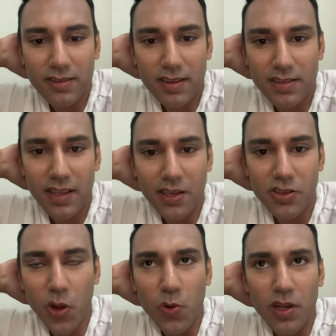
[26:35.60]
It's like a
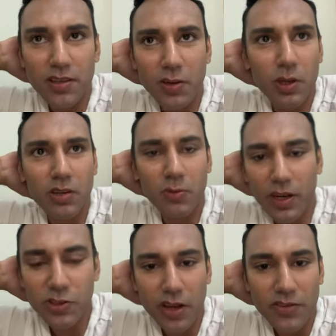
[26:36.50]
joke. It's like, why
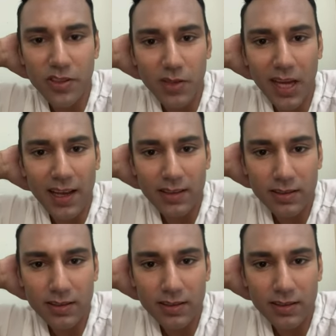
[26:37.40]
do you have to do that?